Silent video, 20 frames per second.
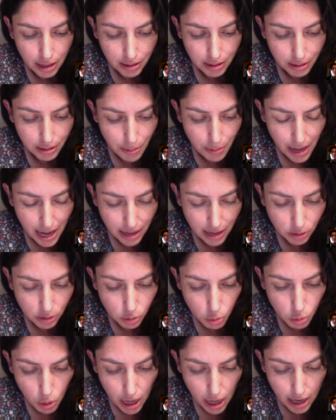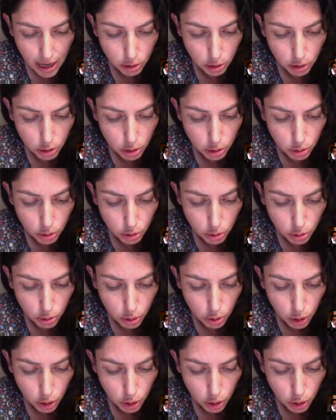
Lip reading: best way to